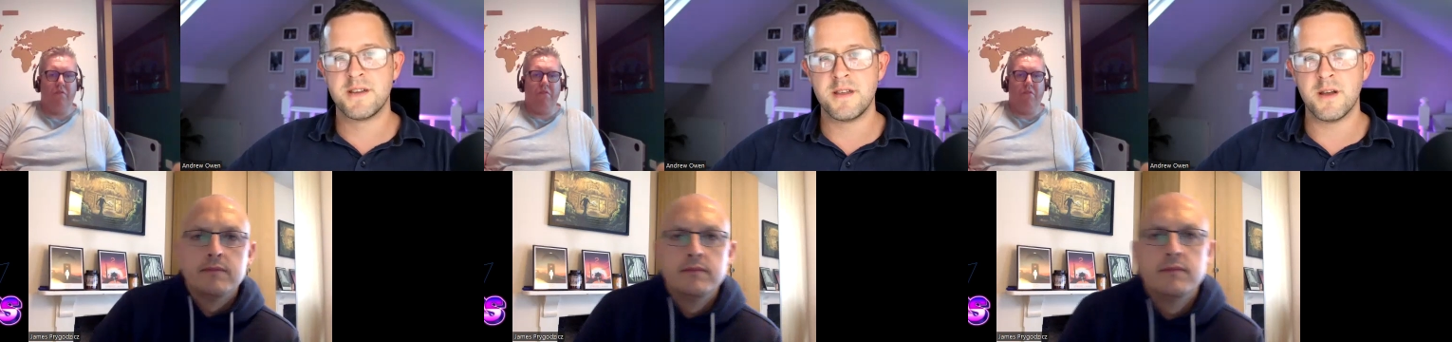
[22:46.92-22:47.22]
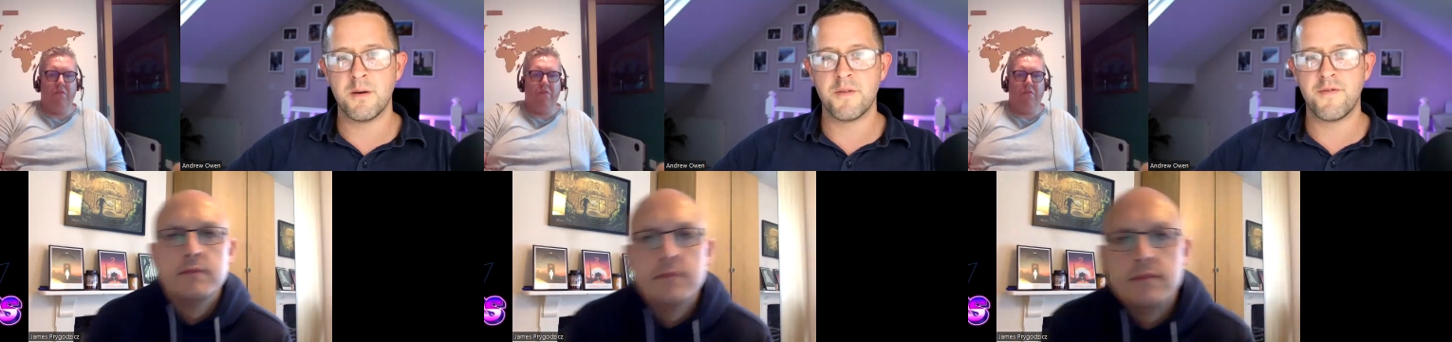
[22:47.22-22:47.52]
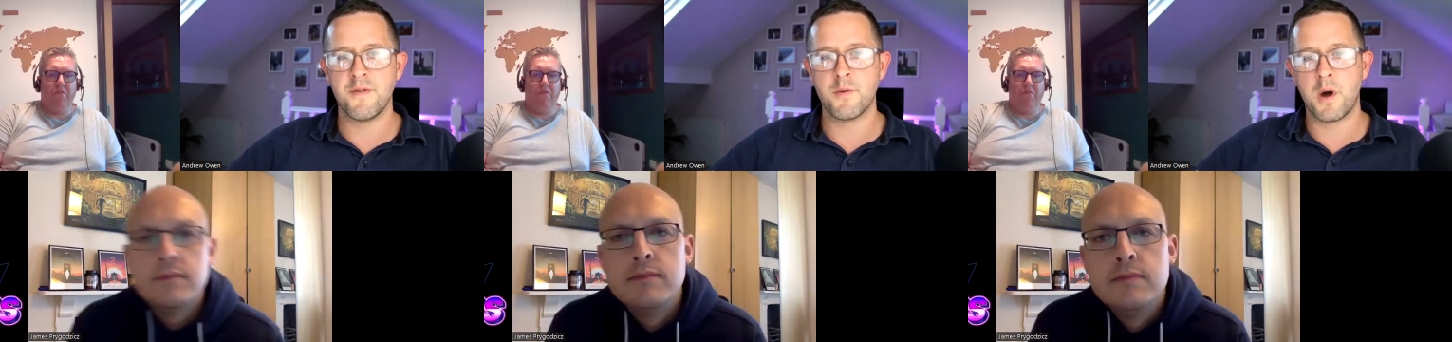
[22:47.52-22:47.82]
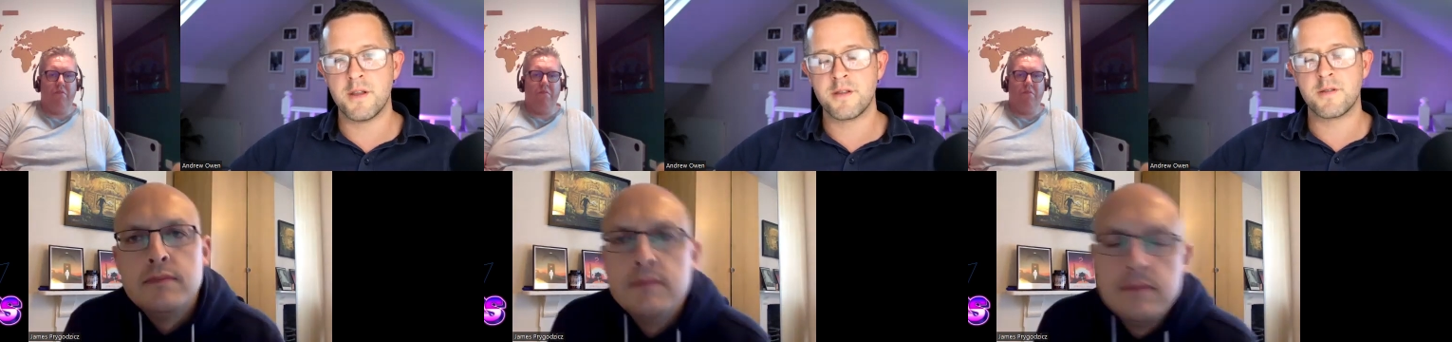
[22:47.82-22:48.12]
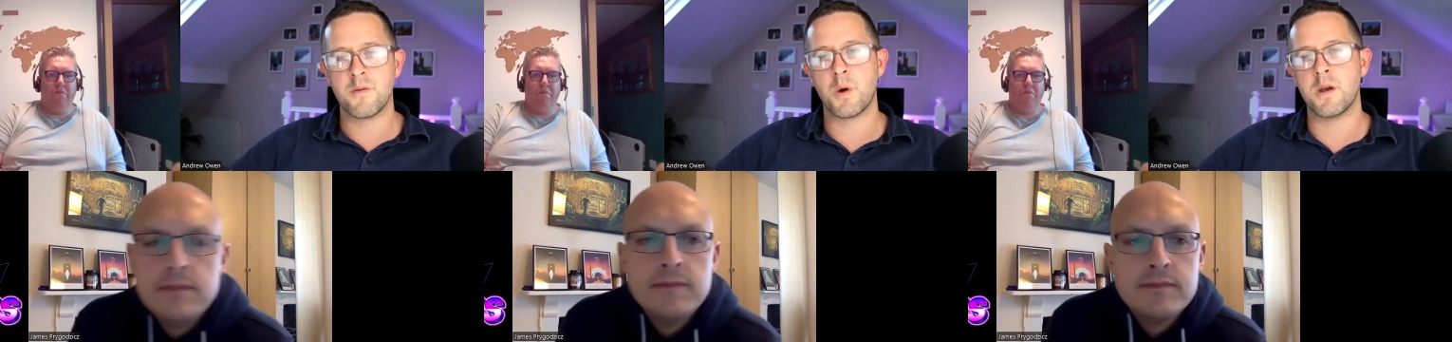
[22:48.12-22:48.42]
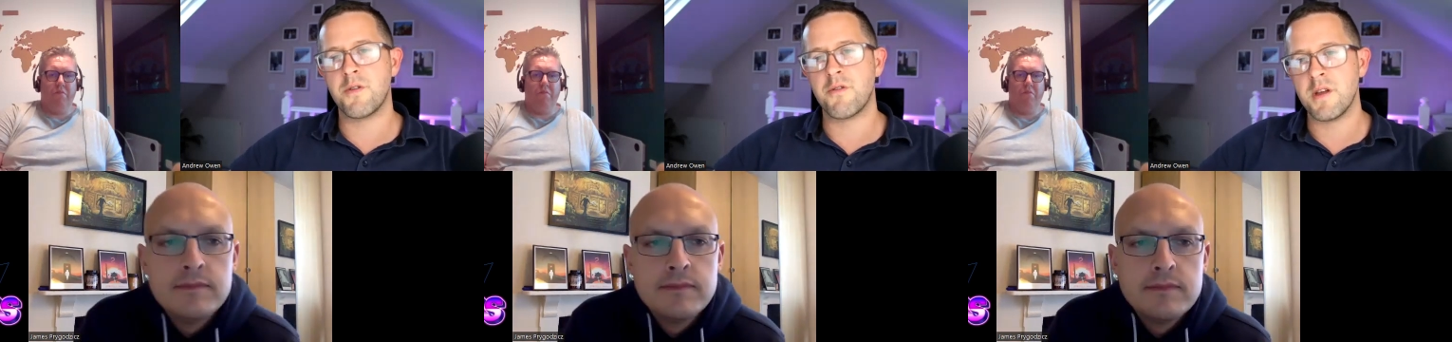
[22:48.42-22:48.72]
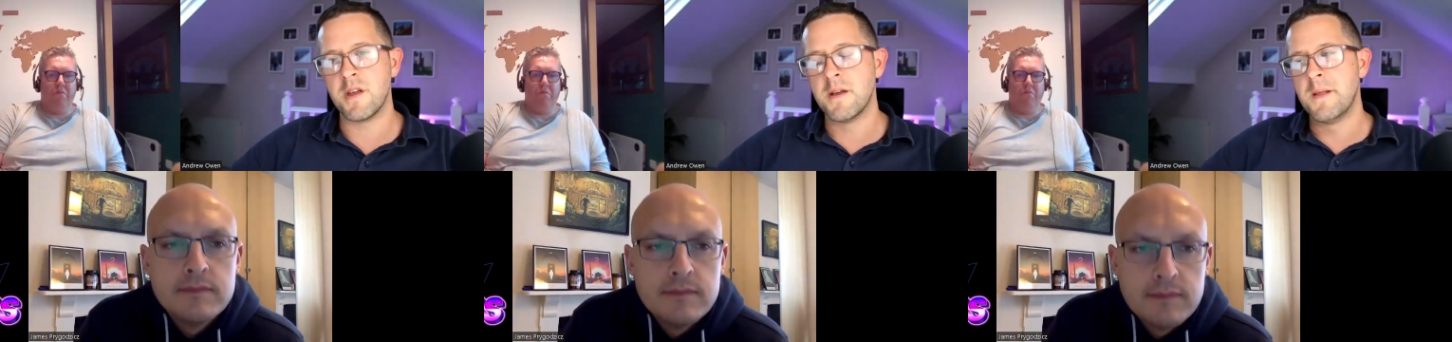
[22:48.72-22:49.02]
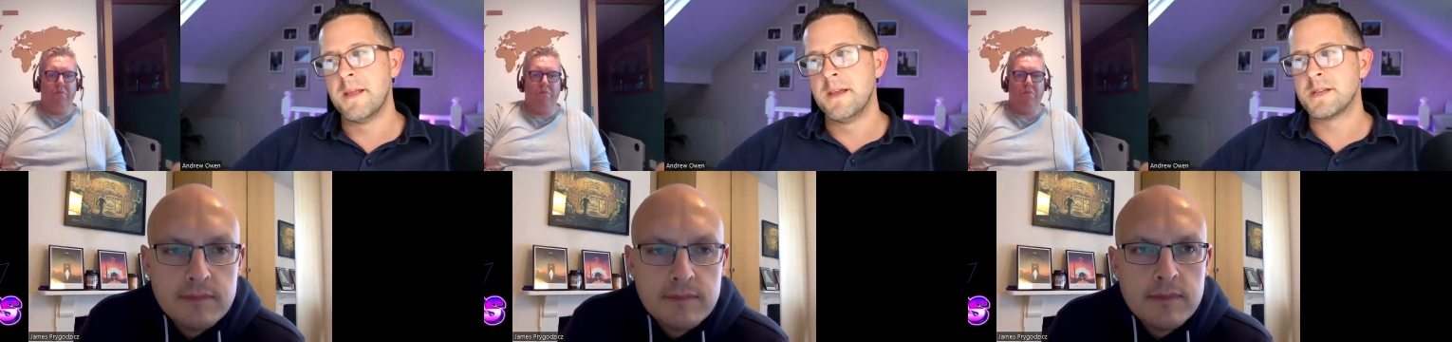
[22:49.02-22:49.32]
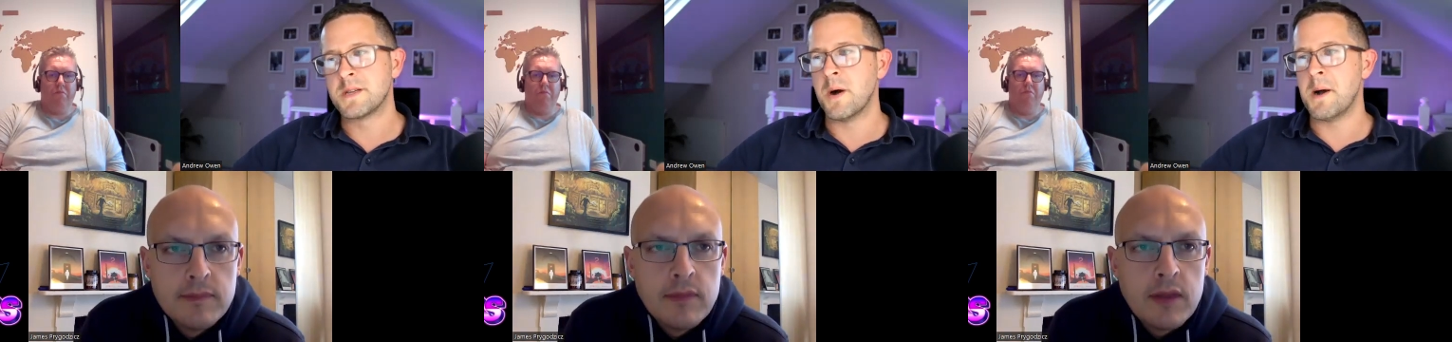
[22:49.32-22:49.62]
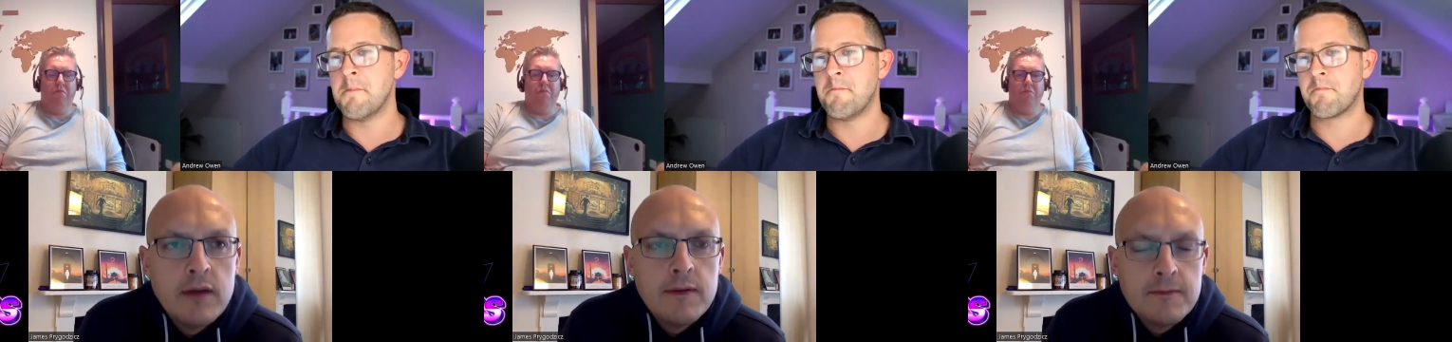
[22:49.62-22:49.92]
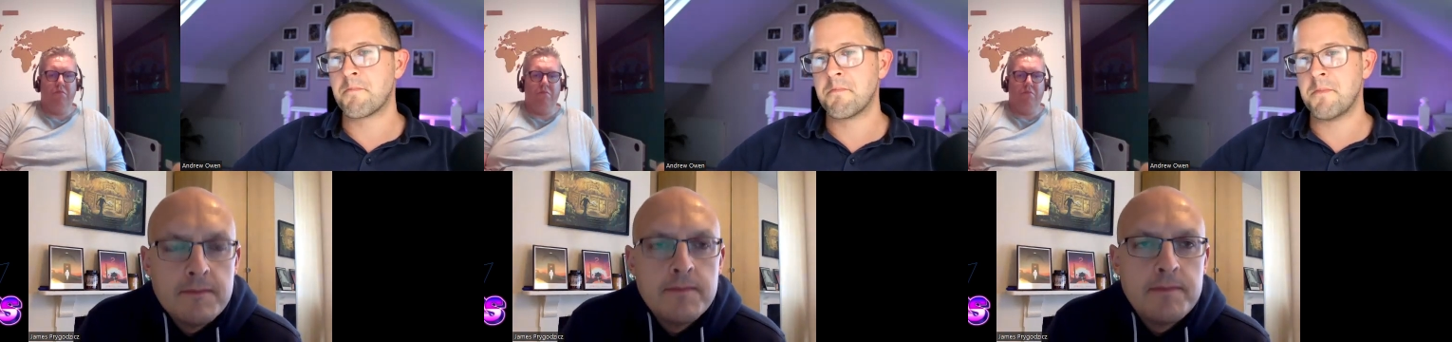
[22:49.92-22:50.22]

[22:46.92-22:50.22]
Speaker 1: Yeah, the, the one and one and three. So um